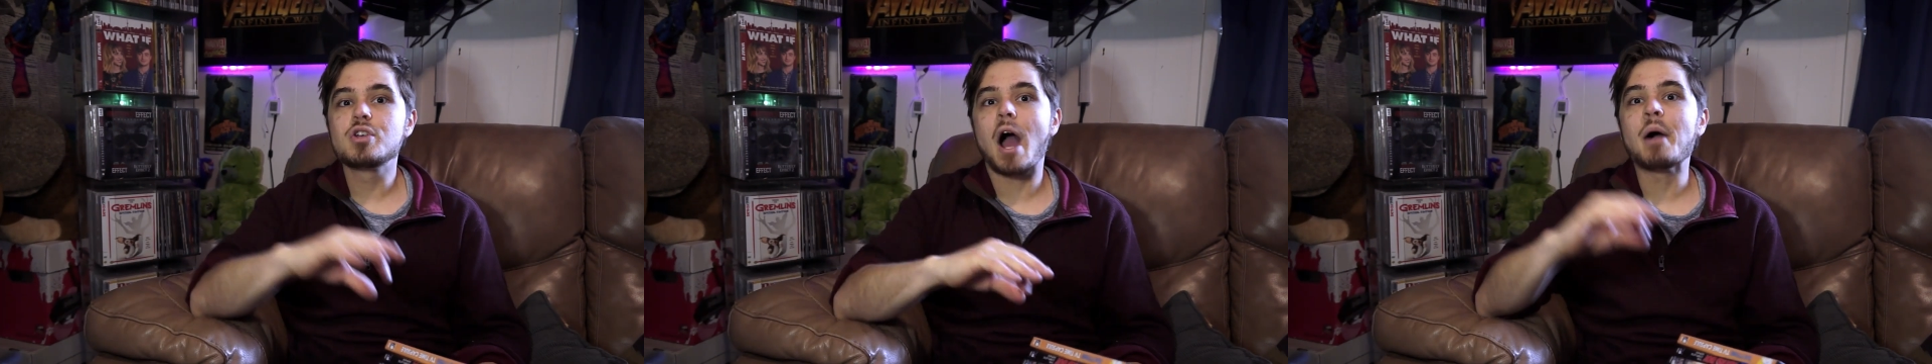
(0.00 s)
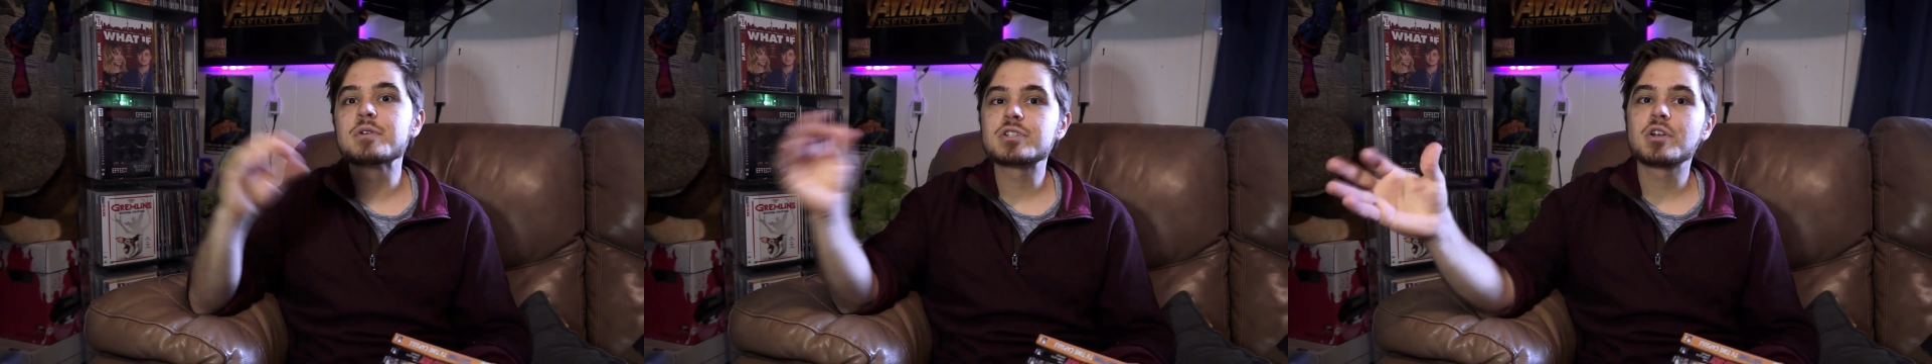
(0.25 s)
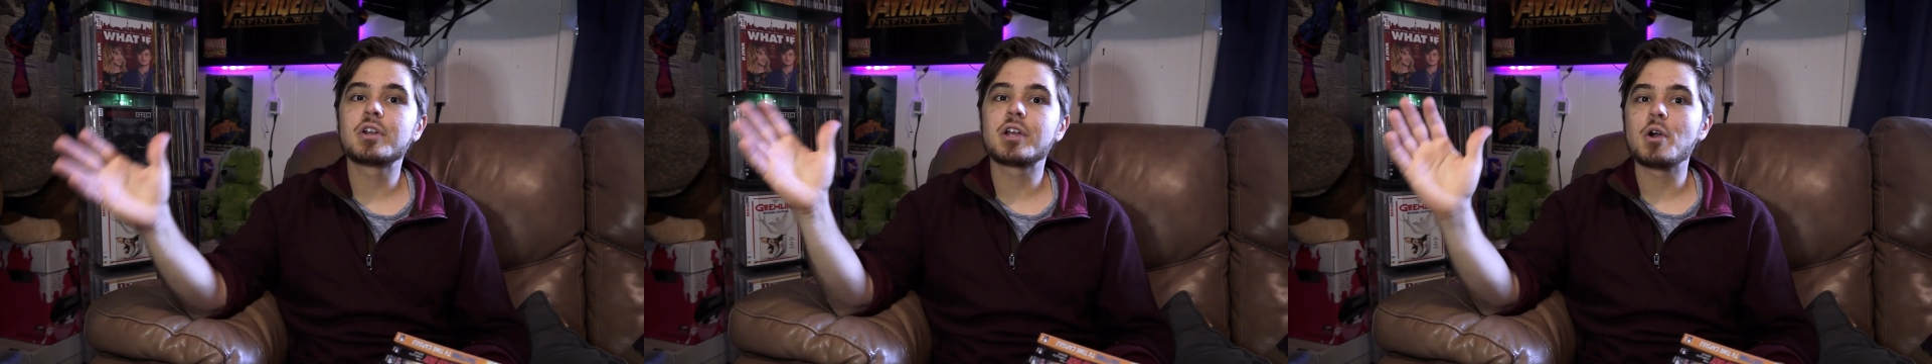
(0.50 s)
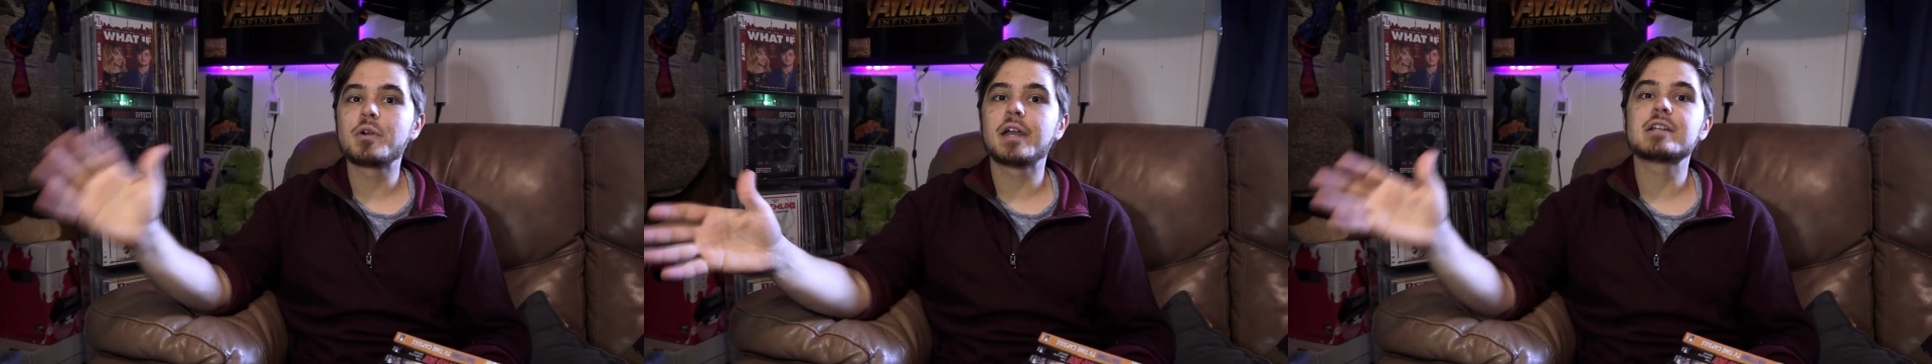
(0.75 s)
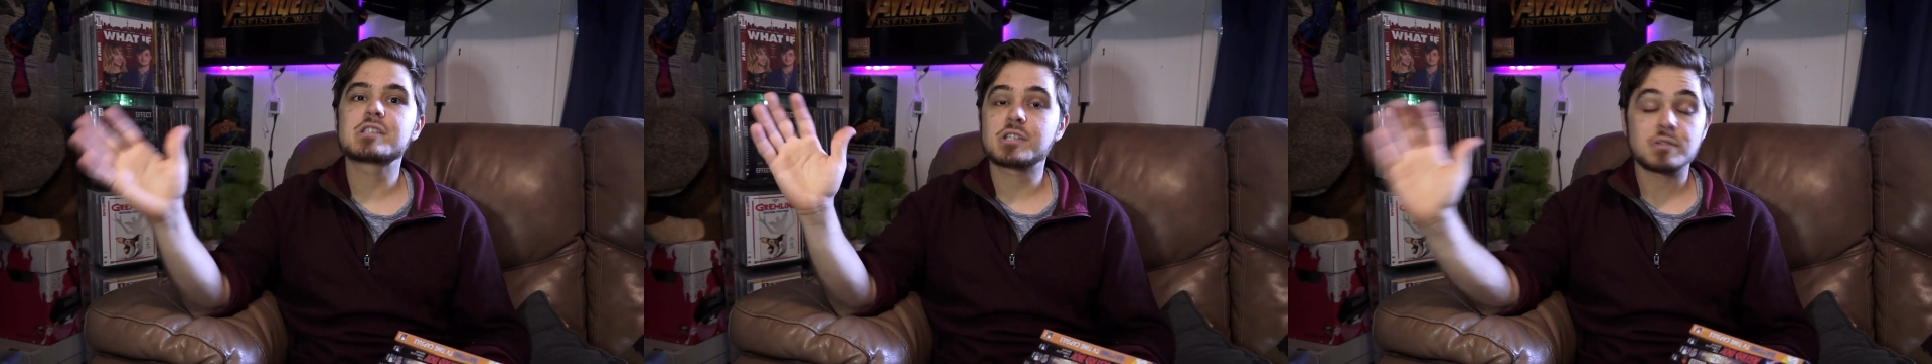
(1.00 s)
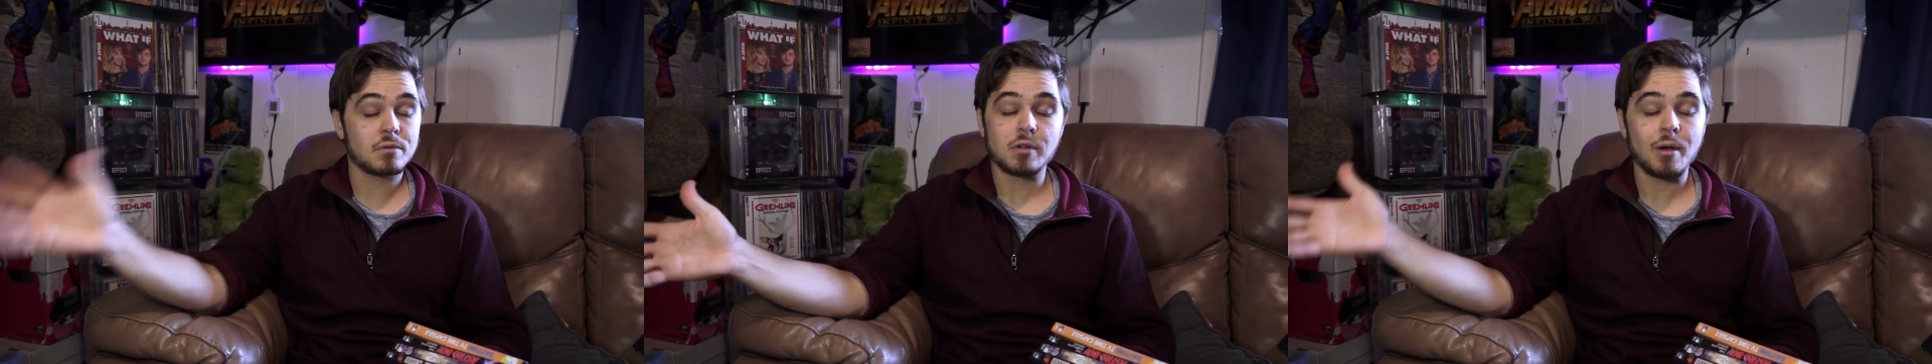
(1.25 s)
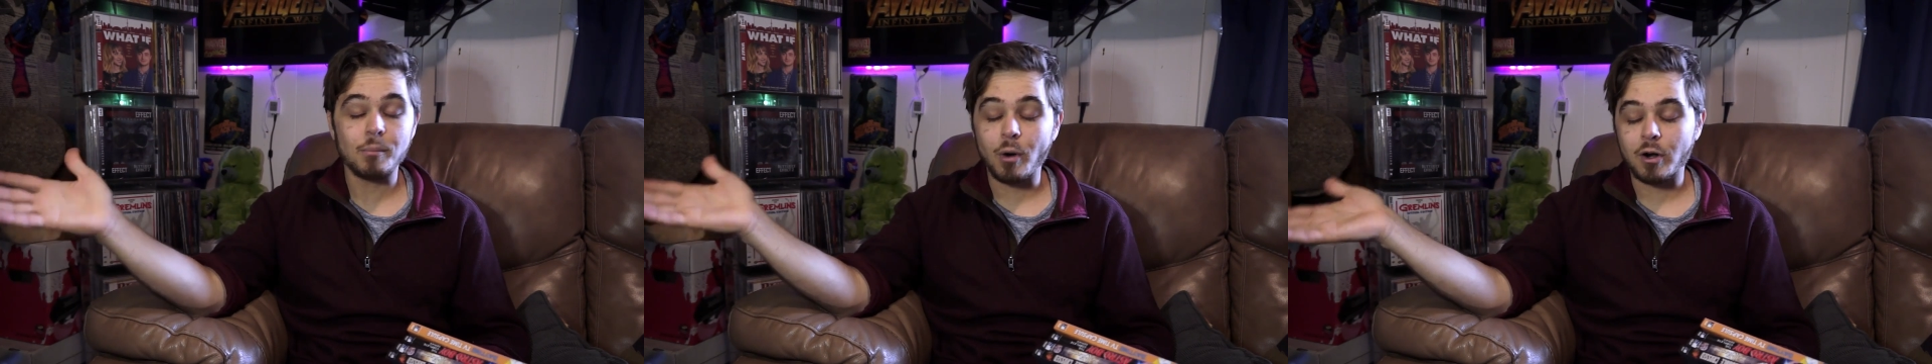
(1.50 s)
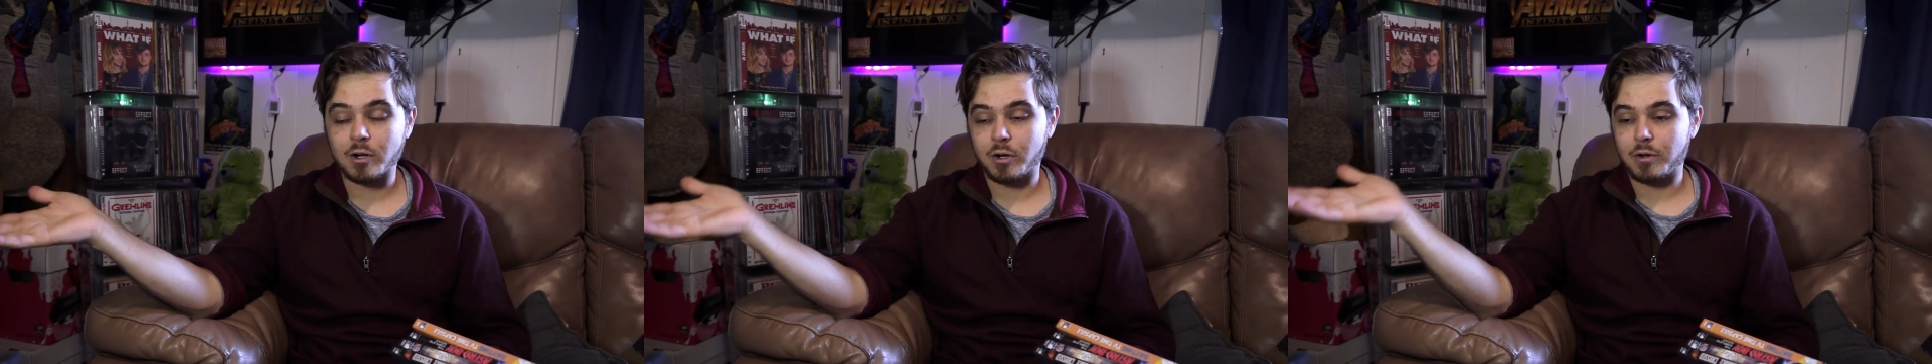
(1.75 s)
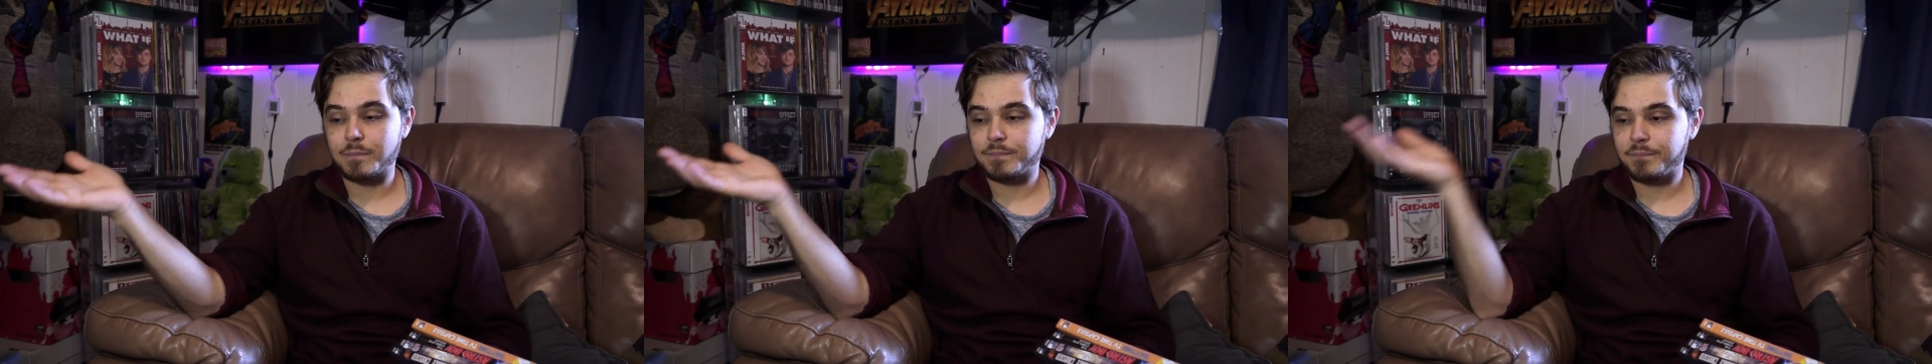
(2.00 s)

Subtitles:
I was gonna go get a marker,